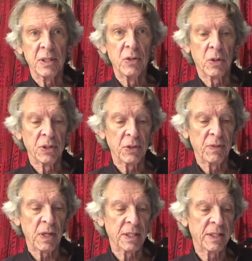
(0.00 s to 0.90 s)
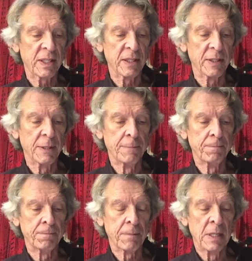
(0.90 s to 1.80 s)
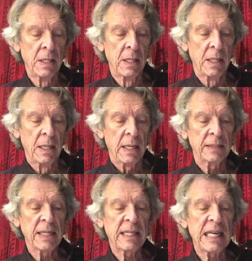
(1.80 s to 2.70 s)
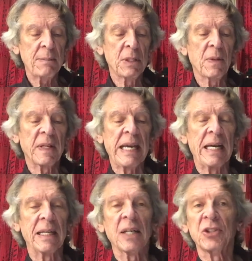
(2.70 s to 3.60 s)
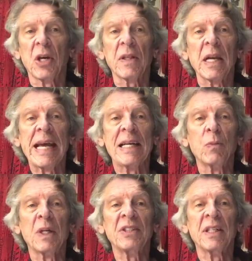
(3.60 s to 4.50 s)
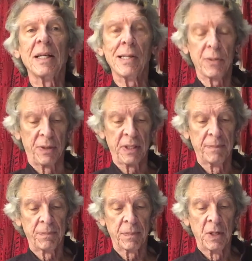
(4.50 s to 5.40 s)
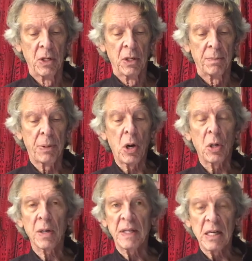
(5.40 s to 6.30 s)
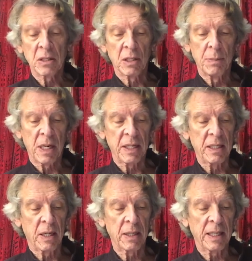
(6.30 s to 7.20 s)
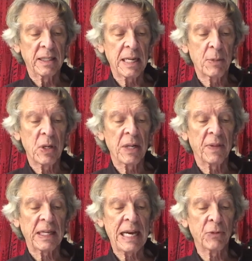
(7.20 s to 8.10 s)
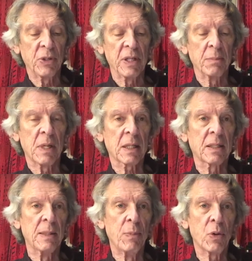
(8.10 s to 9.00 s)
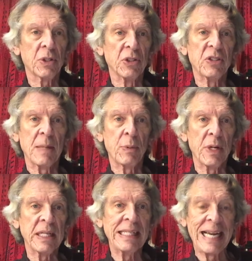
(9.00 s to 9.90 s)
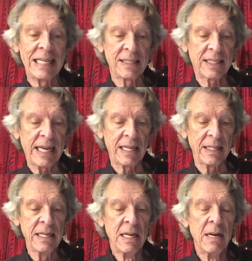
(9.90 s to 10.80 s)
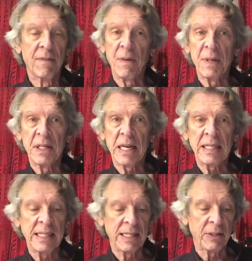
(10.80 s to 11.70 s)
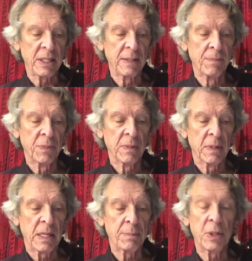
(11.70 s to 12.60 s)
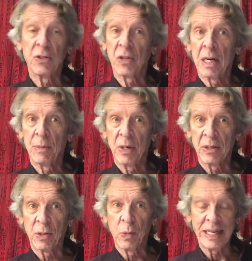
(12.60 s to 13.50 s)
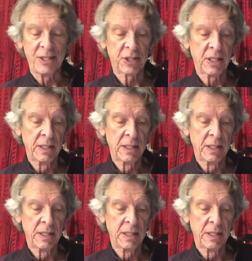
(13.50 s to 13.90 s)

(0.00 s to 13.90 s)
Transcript: the door, so volunteered. As I came into the galley, I saw that Anne wasn't alone. Paul, the younger bodyguard, had come around the counter that marked the border separating Anne's galley from the dining area and put his arm around her waist.